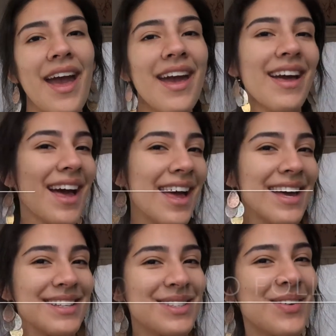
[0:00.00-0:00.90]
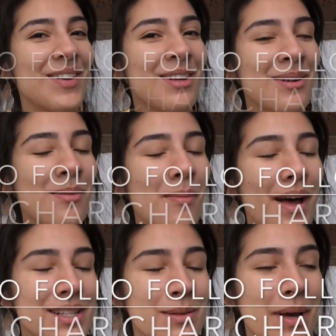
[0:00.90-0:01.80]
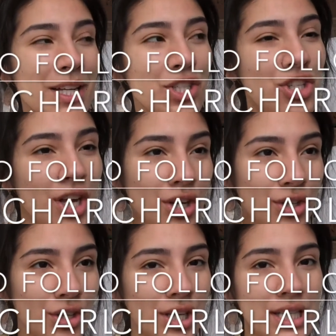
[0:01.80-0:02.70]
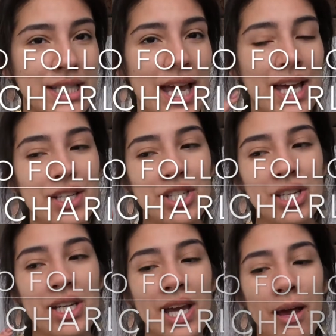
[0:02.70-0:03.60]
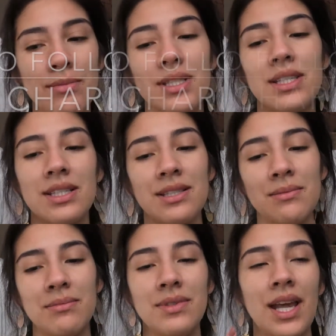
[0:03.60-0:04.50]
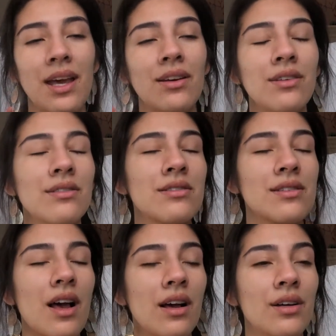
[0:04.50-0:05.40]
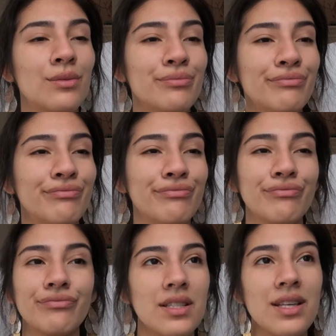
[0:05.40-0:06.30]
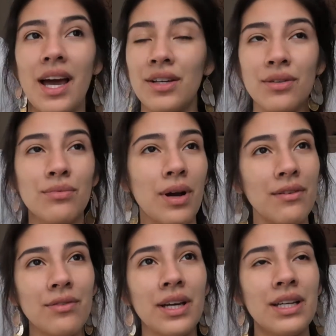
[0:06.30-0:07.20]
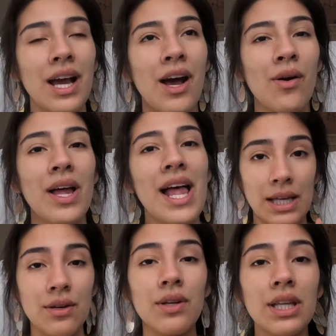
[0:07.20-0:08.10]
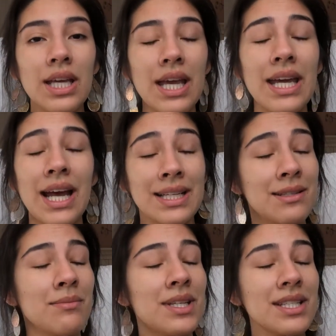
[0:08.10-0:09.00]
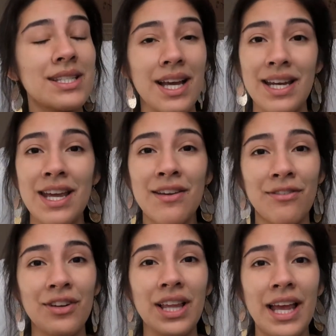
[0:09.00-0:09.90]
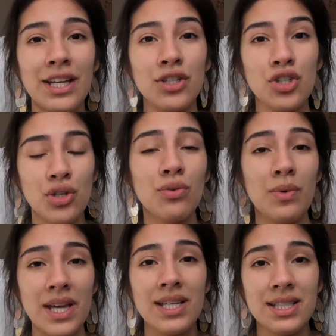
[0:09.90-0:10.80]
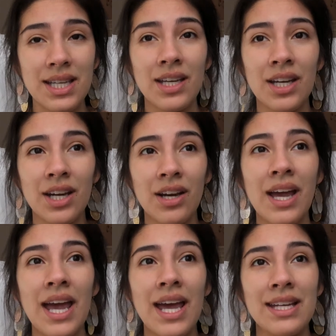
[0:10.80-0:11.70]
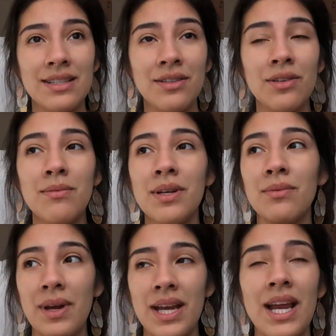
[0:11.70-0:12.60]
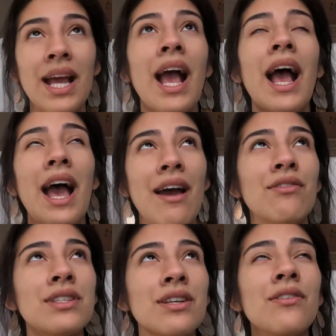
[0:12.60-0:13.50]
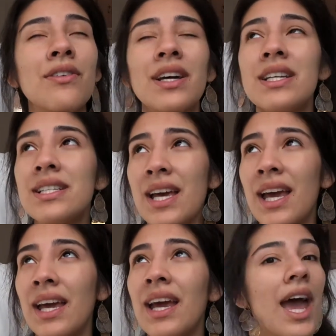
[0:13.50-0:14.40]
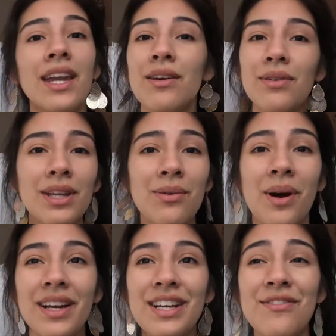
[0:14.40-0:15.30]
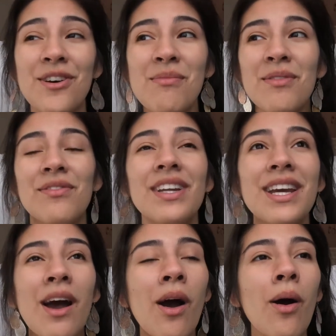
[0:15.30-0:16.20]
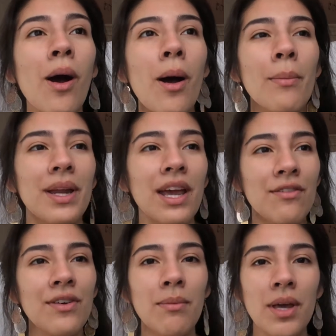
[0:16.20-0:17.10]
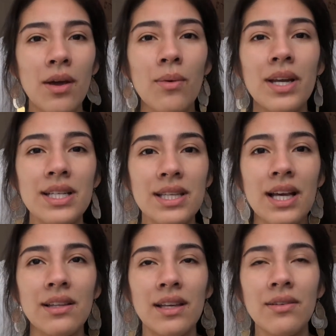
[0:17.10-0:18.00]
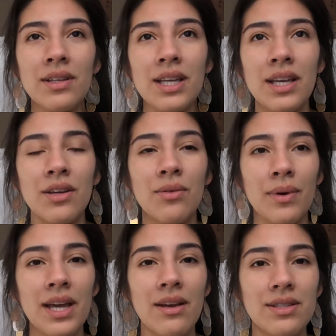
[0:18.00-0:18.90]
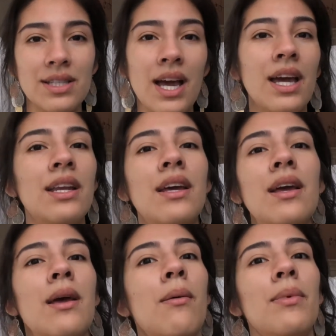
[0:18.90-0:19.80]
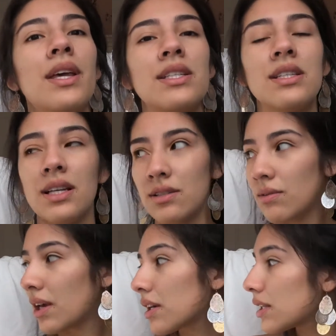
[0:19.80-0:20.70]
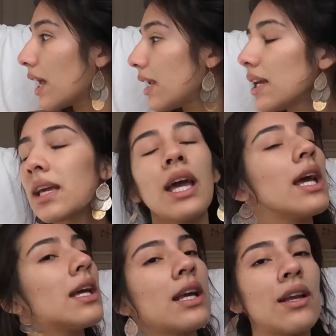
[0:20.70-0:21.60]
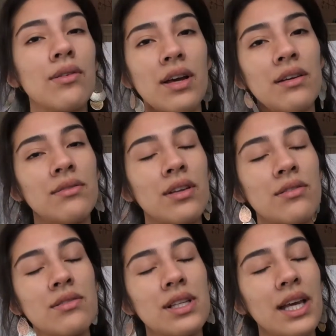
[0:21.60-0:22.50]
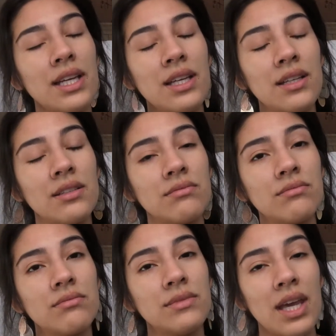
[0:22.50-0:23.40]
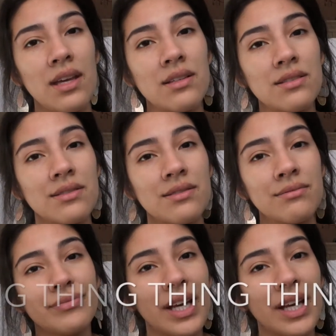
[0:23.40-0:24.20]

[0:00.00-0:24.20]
Hey guys, welcome back to my channel. It's Engie. I'm missing some nails. It's kind of rough right now. Literally, it hasn't been sunny for like 2 weeks here. It's literally been raining every single day, and I really wanted to film a video, but I can't film it when it's like literally gray outside because then I don't get good lighting, and I don't have all those lighting things.